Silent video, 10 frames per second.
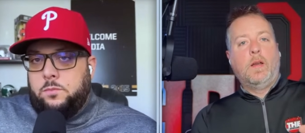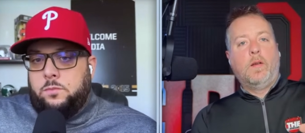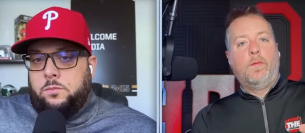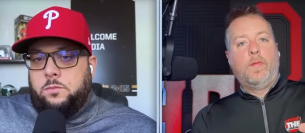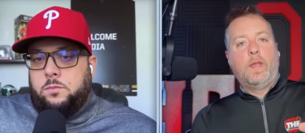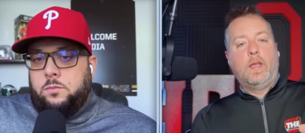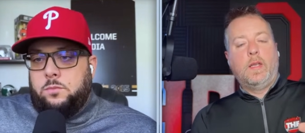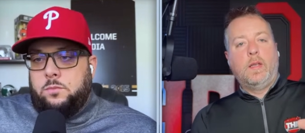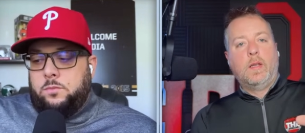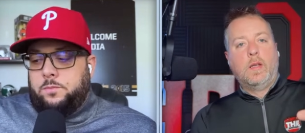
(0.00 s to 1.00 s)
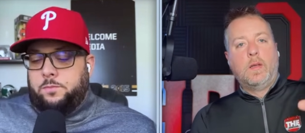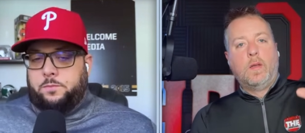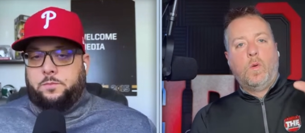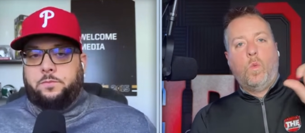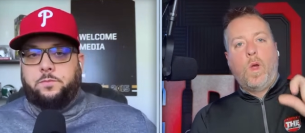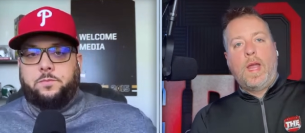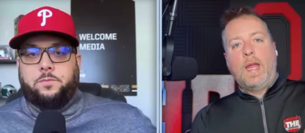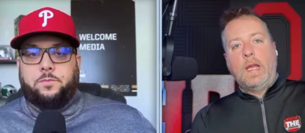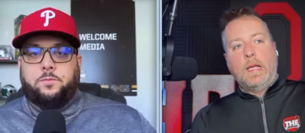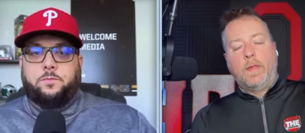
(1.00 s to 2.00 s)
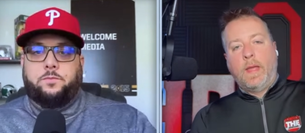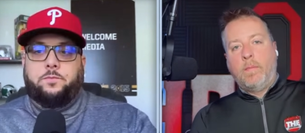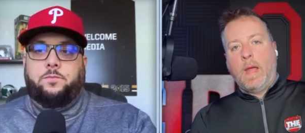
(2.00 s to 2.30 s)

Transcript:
Speaker 1: of the way that